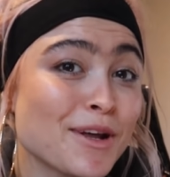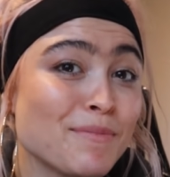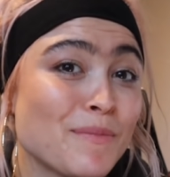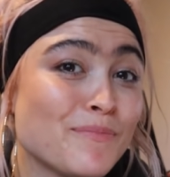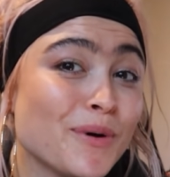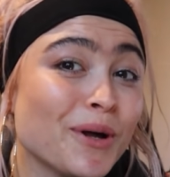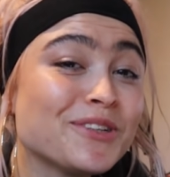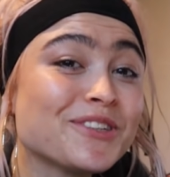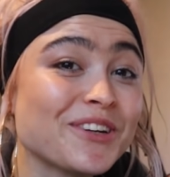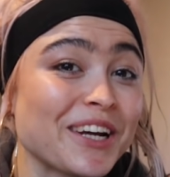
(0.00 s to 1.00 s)
gonna be
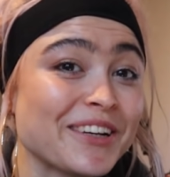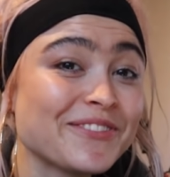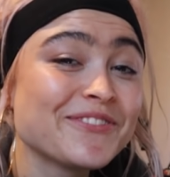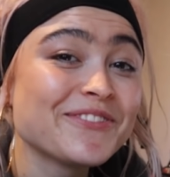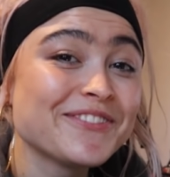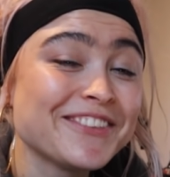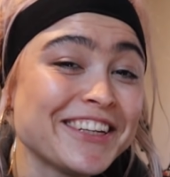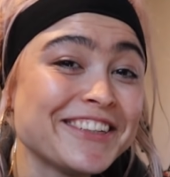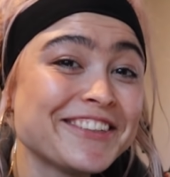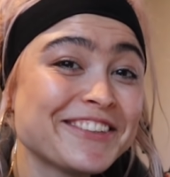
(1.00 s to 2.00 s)
butchering
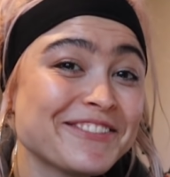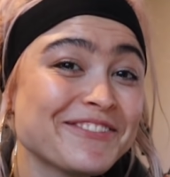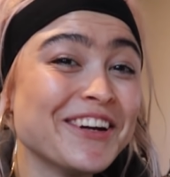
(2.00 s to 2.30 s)
these.